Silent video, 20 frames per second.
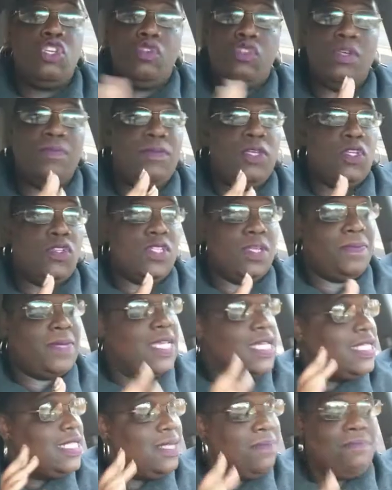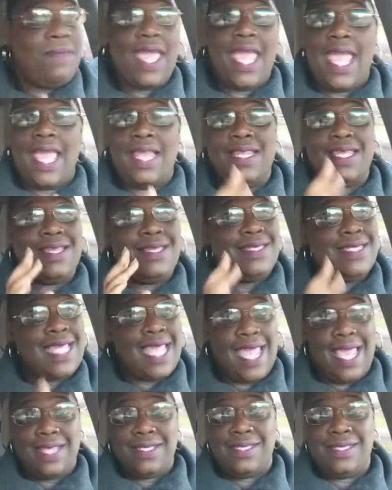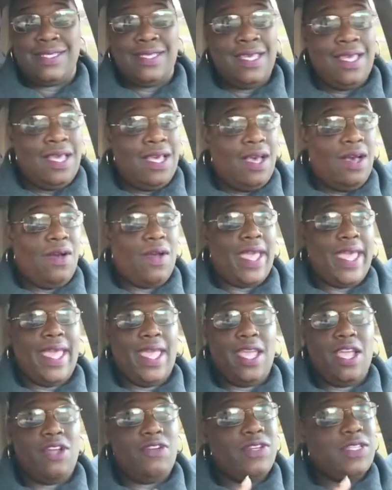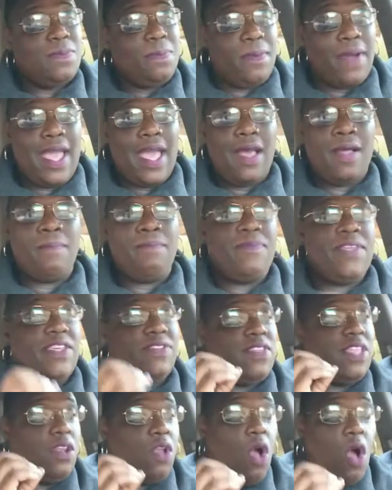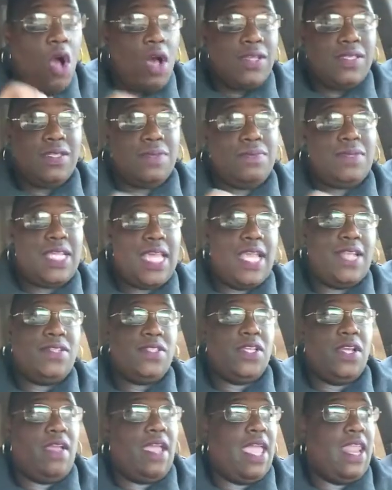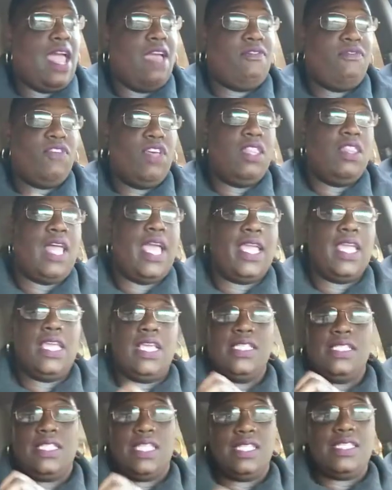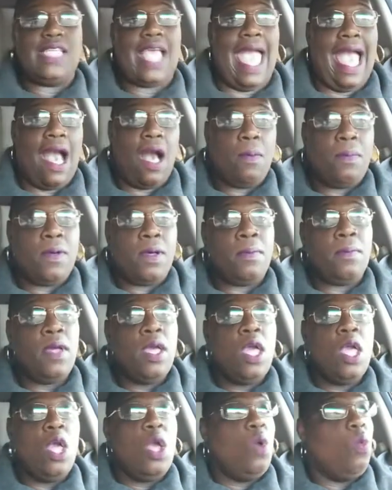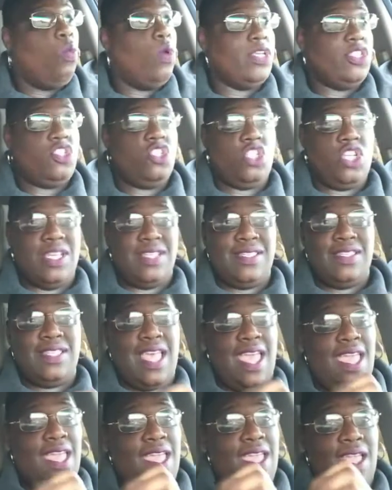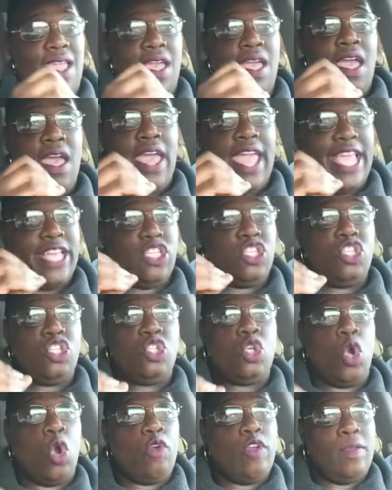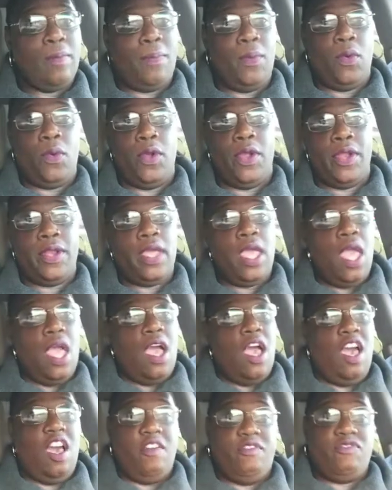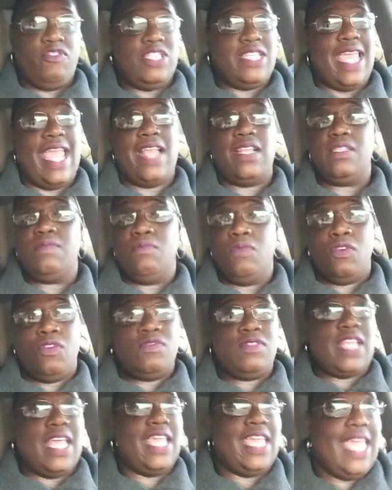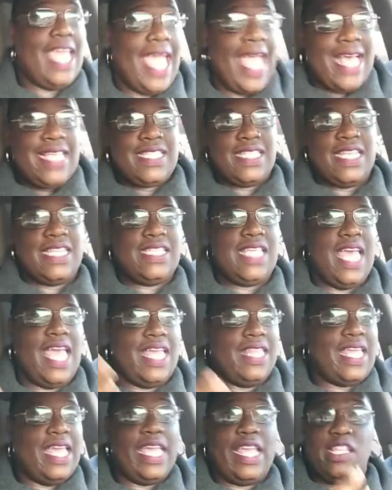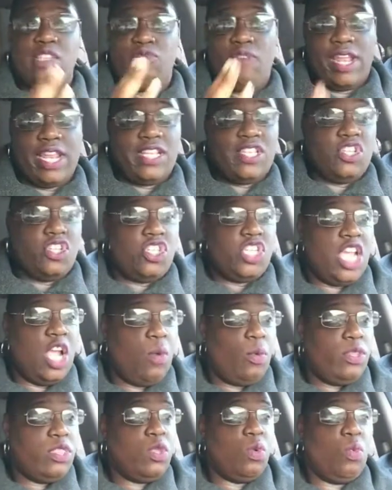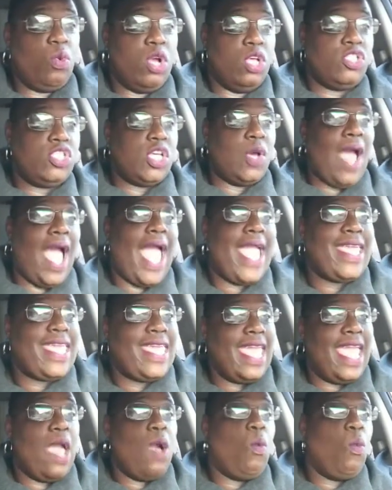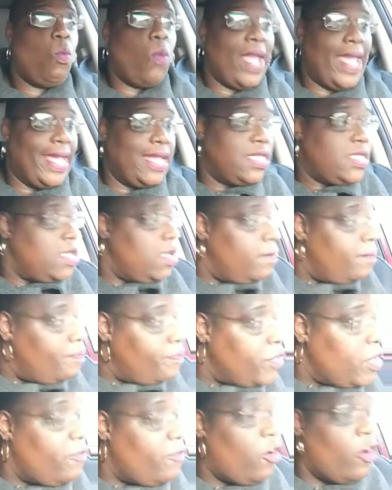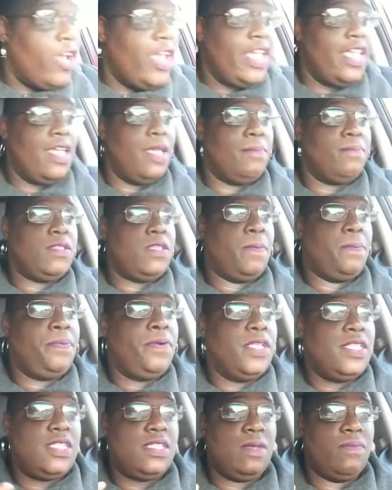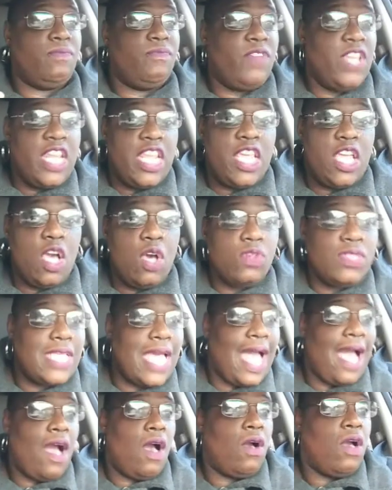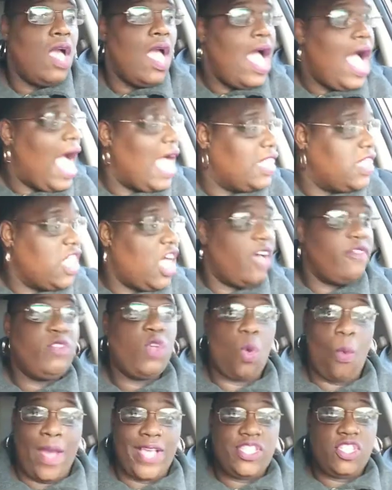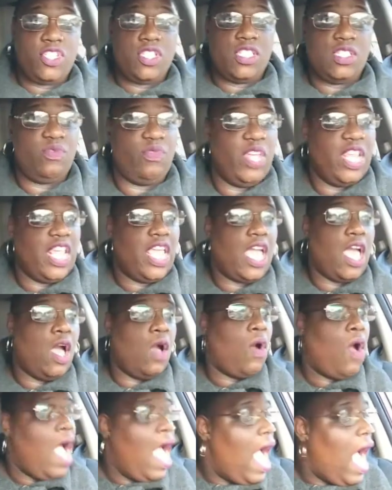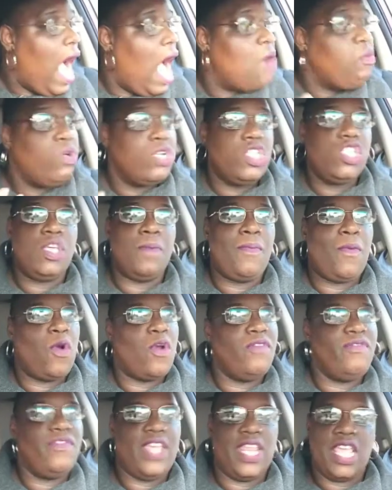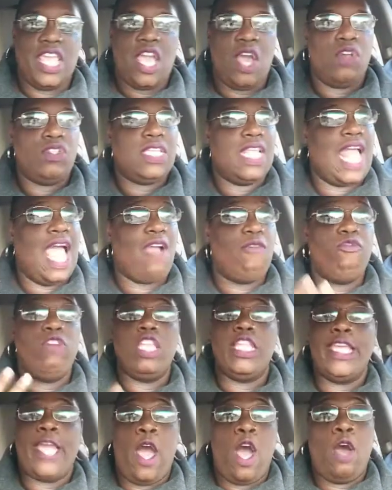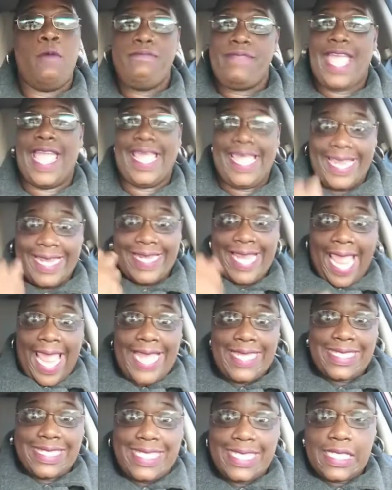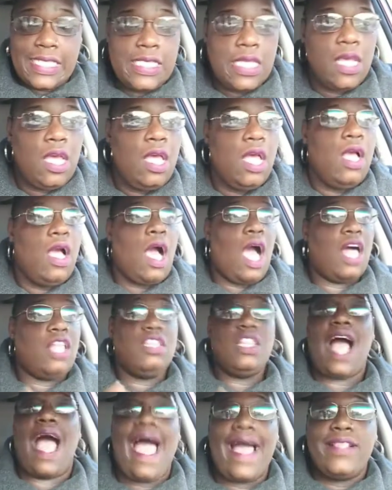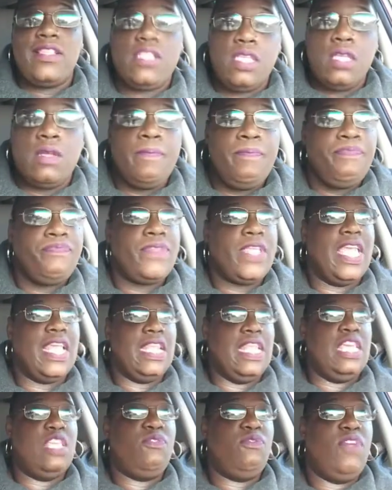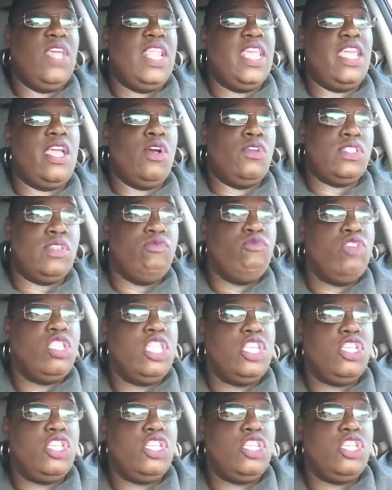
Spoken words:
to the music, because the man can dance. Okay, Chris Brown is an awesome dancer, and I feel like this album was just a storyboard of dance moves that he has in his head that he's ready to share with the world. So I can't wait for him to put some videos out. I loved Questions video. I want some more videos, and I really hope that he dances a lot in these videos and